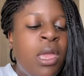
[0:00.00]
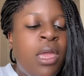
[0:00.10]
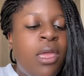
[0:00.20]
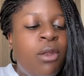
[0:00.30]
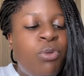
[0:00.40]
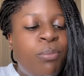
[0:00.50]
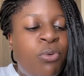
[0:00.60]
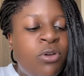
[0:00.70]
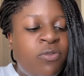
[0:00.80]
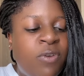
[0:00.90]
And we
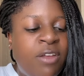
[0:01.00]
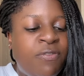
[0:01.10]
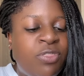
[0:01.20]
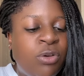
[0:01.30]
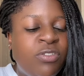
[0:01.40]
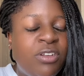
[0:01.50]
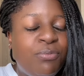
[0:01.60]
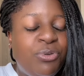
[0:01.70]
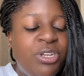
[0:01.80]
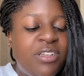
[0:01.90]
bought
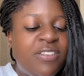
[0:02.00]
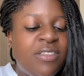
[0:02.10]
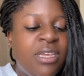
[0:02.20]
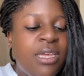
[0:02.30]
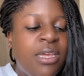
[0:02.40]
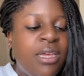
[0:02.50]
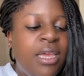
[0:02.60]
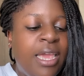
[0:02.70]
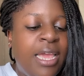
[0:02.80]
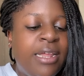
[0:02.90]
5,000 bricks,
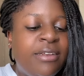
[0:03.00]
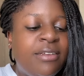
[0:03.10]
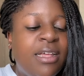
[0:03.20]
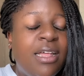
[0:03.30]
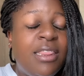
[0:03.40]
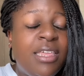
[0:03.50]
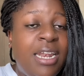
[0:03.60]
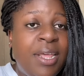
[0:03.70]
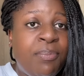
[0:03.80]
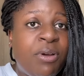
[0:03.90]
and the
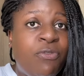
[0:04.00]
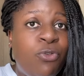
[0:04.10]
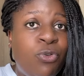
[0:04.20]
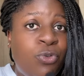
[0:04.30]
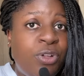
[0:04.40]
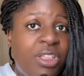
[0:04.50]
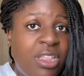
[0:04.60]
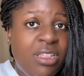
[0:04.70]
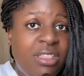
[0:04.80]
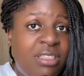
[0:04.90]
labor for
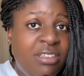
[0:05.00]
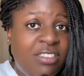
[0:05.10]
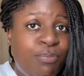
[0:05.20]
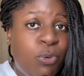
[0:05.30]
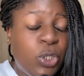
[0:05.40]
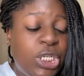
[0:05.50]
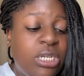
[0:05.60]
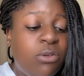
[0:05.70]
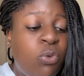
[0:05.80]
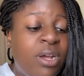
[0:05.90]
this
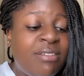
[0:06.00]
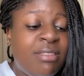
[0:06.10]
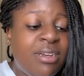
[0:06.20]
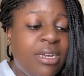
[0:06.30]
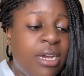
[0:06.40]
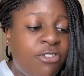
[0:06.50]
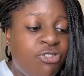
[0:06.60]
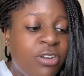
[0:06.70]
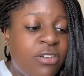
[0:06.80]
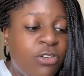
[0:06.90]
portion was
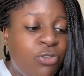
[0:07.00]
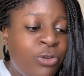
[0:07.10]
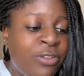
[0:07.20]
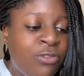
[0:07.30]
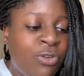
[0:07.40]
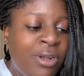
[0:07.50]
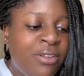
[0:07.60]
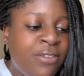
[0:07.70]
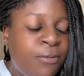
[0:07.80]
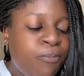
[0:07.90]

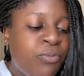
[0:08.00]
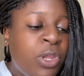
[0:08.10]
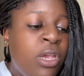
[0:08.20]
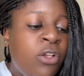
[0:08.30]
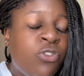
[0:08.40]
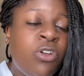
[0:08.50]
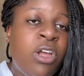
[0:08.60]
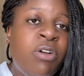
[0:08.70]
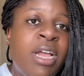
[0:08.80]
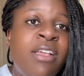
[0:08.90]
$300. So
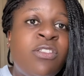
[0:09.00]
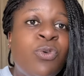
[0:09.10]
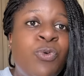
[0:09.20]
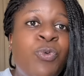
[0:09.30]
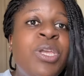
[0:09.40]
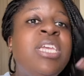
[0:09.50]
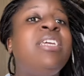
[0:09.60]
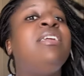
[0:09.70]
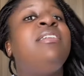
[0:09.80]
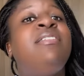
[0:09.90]
now, guys,
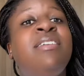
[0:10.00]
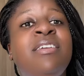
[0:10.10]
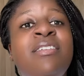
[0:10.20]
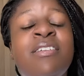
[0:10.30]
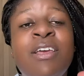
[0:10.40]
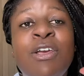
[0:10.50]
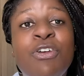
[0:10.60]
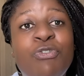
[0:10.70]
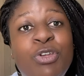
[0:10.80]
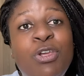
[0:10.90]
we did
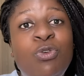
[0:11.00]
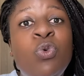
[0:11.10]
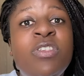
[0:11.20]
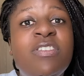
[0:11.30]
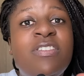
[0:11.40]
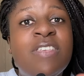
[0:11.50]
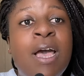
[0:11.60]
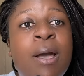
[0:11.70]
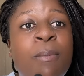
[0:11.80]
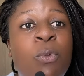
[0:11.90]
reuse
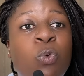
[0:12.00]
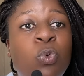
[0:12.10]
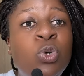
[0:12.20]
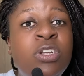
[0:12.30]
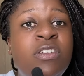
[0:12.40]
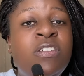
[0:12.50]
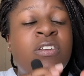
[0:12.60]
some wood.